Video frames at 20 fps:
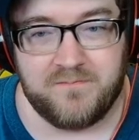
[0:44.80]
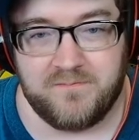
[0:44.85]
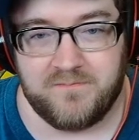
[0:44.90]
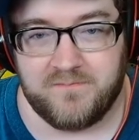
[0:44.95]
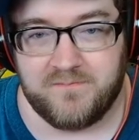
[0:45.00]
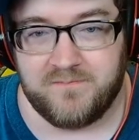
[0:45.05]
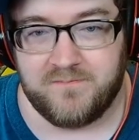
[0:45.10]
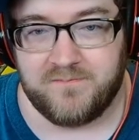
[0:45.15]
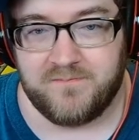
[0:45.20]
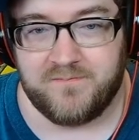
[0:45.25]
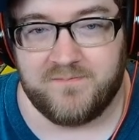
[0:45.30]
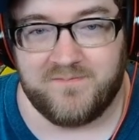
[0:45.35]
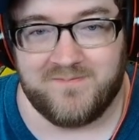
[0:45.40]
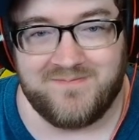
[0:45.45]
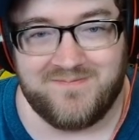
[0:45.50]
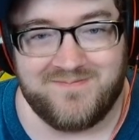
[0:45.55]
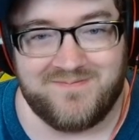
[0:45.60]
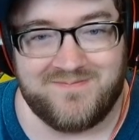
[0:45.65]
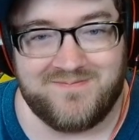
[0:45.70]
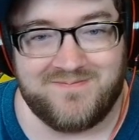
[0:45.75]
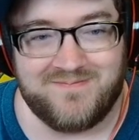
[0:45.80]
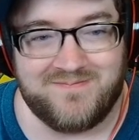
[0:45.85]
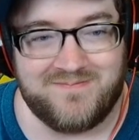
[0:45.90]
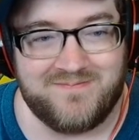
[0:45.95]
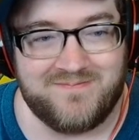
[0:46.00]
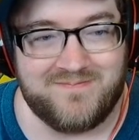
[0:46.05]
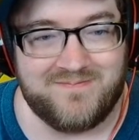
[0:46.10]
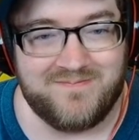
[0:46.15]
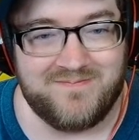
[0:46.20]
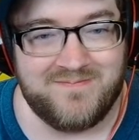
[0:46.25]
to expose Umbrella.
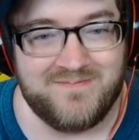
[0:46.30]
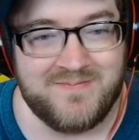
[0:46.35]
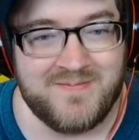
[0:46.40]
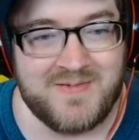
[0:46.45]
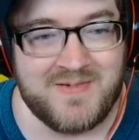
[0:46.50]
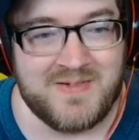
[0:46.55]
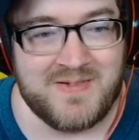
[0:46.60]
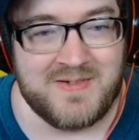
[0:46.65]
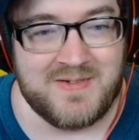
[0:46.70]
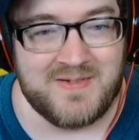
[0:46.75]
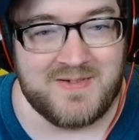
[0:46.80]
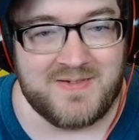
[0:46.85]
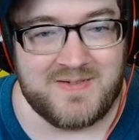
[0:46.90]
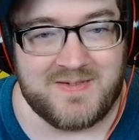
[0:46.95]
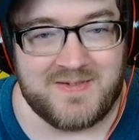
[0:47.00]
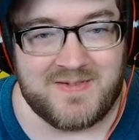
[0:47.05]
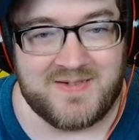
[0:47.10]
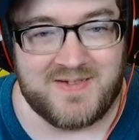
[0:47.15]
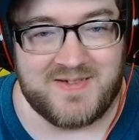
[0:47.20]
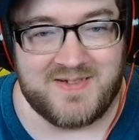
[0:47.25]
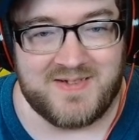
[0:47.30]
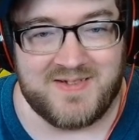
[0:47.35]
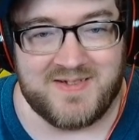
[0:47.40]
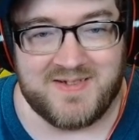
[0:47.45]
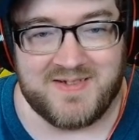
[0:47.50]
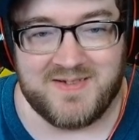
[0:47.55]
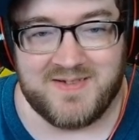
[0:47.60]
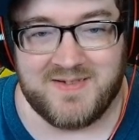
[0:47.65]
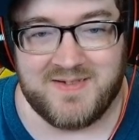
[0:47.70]
Yeah.